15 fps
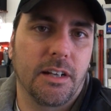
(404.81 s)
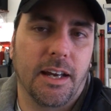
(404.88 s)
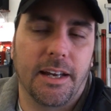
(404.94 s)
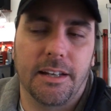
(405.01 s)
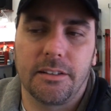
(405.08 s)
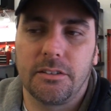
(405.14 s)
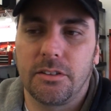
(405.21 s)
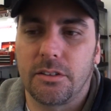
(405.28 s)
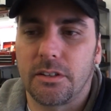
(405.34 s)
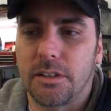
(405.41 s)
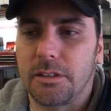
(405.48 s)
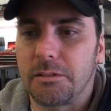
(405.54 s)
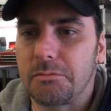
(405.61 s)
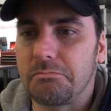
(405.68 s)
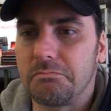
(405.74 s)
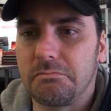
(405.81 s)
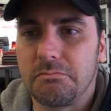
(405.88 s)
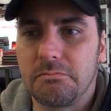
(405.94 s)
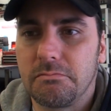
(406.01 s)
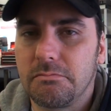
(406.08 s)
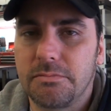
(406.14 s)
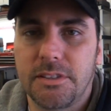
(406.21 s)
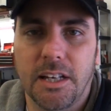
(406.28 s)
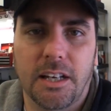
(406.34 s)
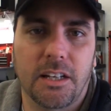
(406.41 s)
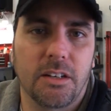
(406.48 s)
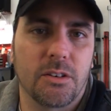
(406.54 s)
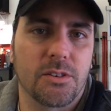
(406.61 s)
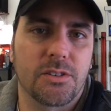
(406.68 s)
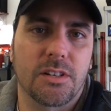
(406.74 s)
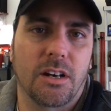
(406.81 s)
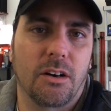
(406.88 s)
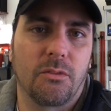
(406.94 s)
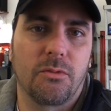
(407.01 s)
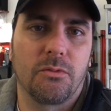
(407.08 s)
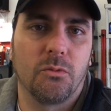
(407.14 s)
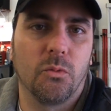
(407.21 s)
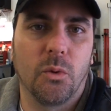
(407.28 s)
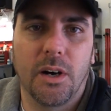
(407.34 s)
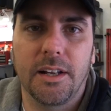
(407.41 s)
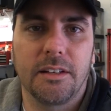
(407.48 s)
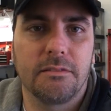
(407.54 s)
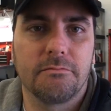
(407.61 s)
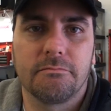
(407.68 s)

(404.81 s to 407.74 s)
and you're thinking to yourself, what